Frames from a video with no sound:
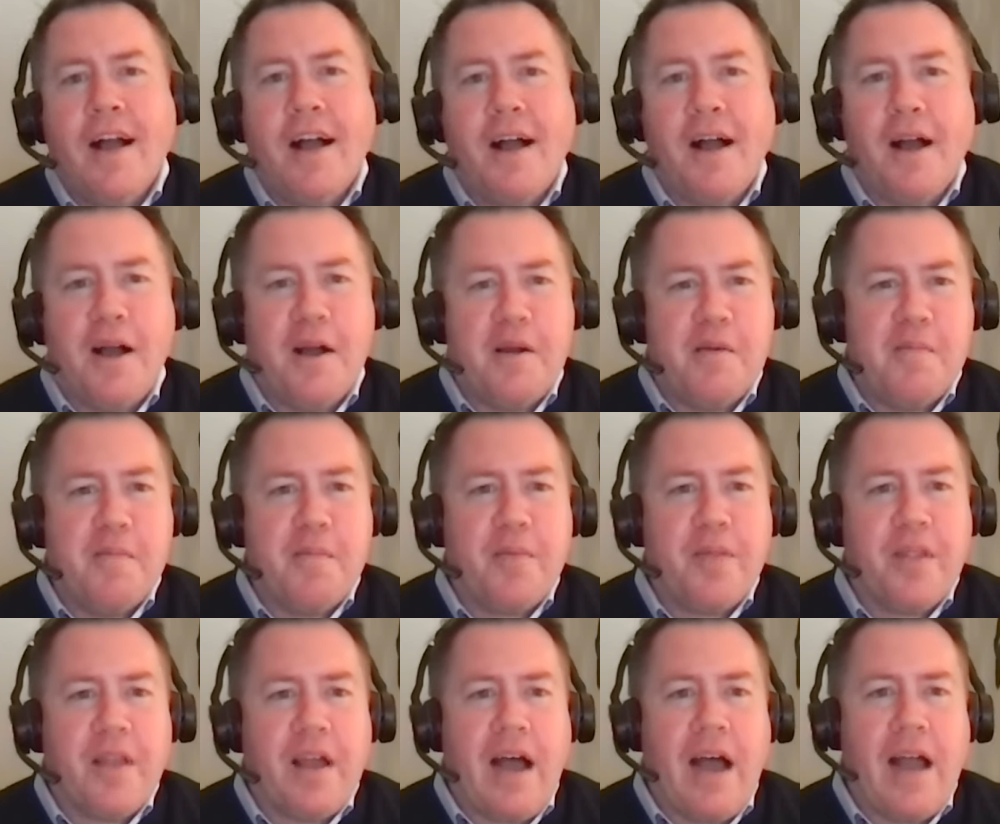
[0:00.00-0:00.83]
Um,
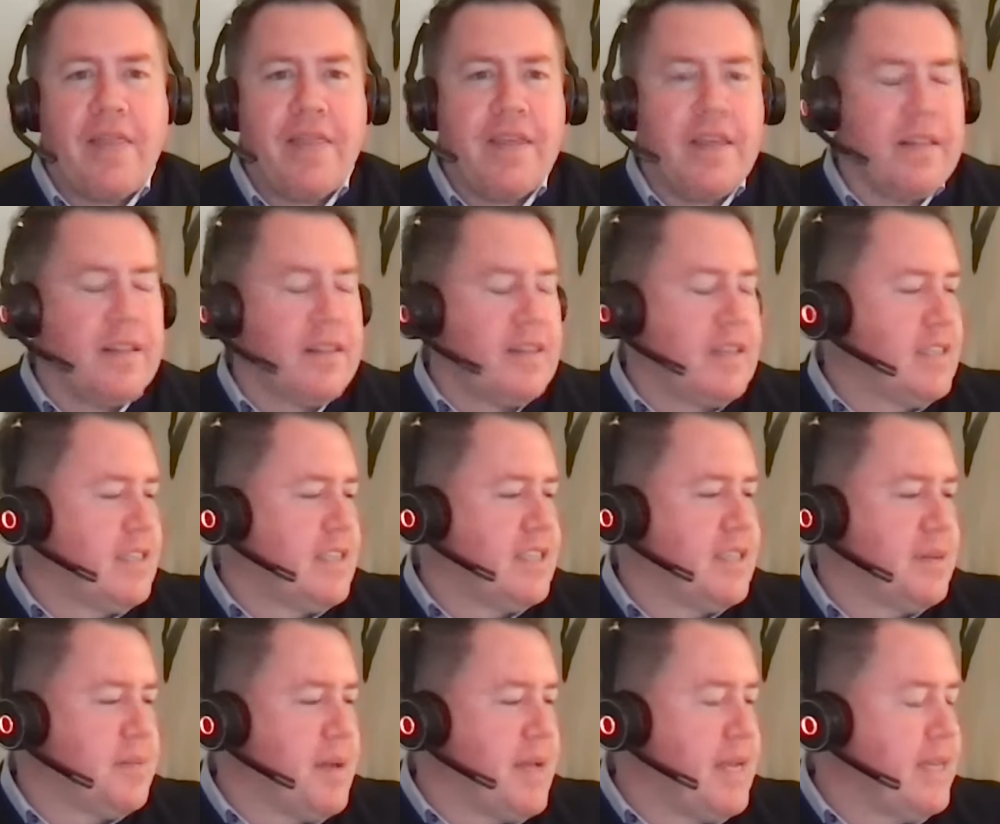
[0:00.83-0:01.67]
I think that
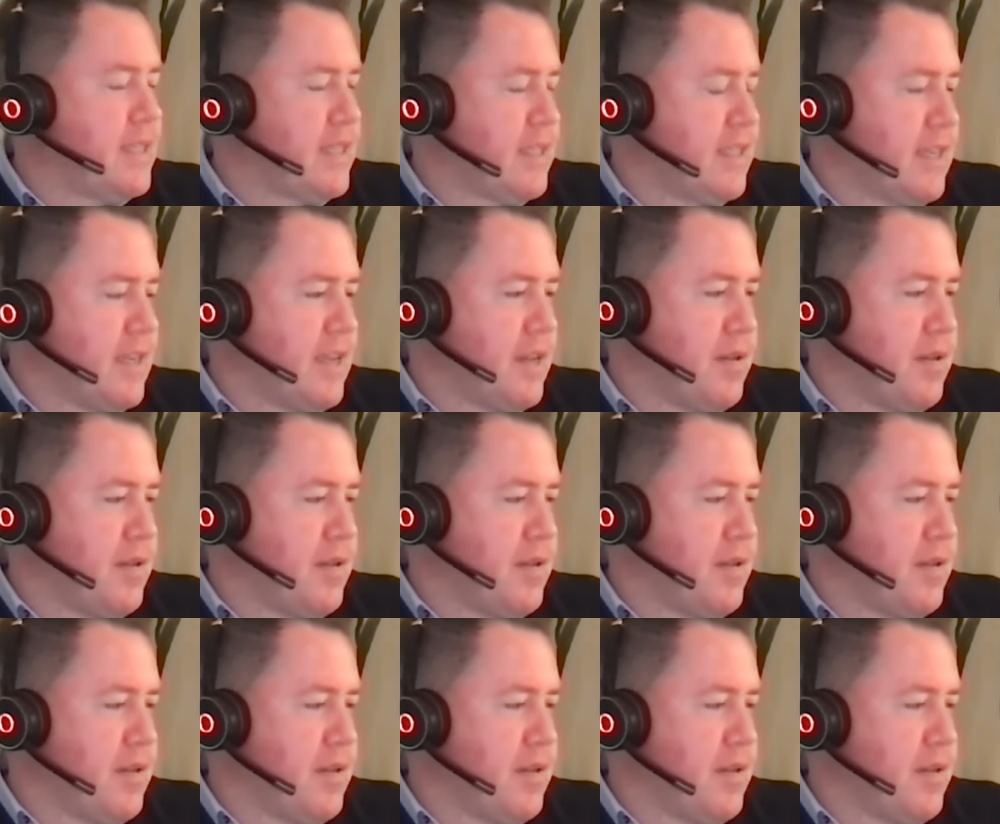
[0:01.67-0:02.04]
this is amazing.